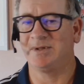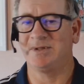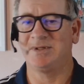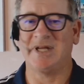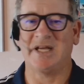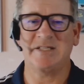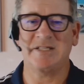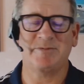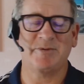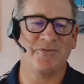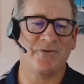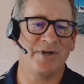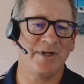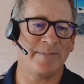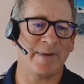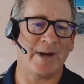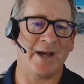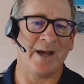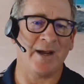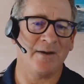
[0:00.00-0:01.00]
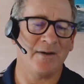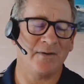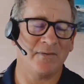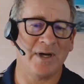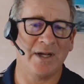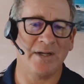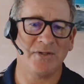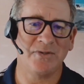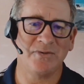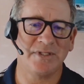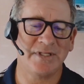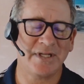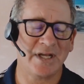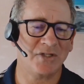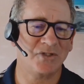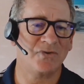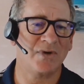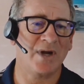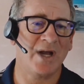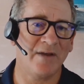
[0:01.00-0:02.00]
test before you buy, right? Do a
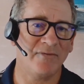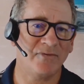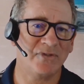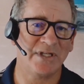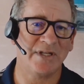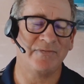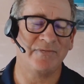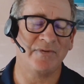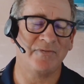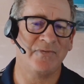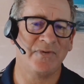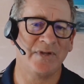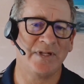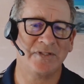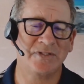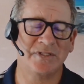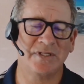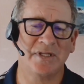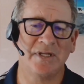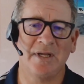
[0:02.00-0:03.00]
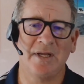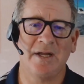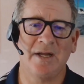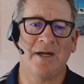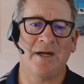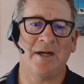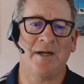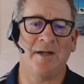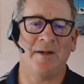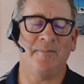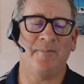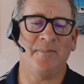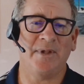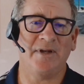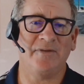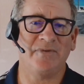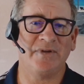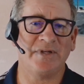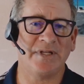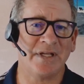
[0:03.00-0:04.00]
test drive, see if it fits.
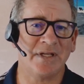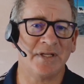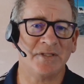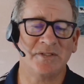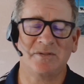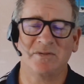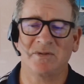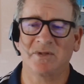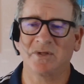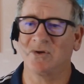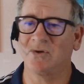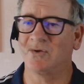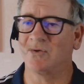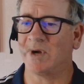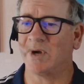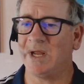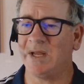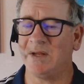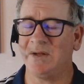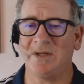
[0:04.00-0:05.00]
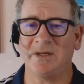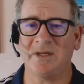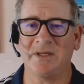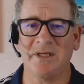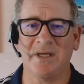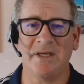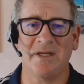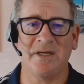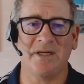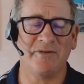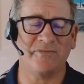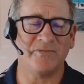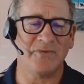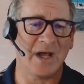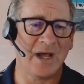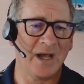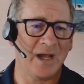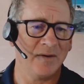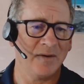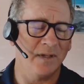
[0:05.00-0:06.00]
And if it is, great, you can get it. If
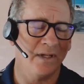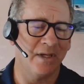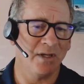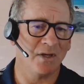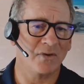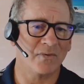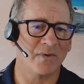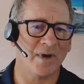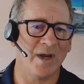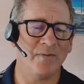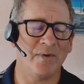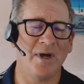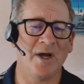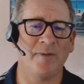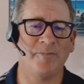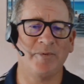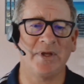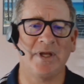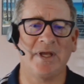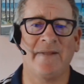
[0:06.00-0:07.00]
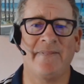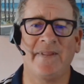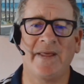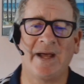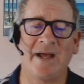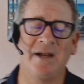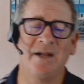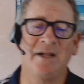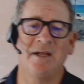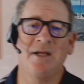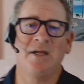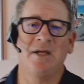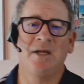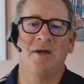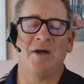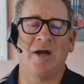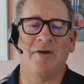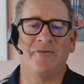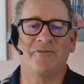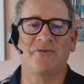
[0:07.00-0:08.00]
not, great, we'll help you end that
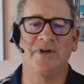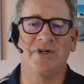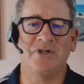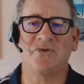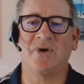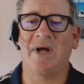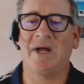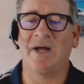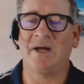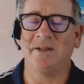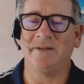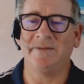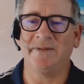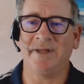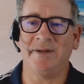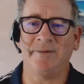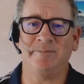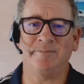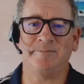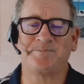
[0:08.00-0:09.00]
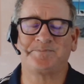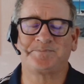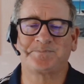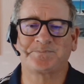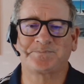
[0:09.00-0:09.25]
free trial and then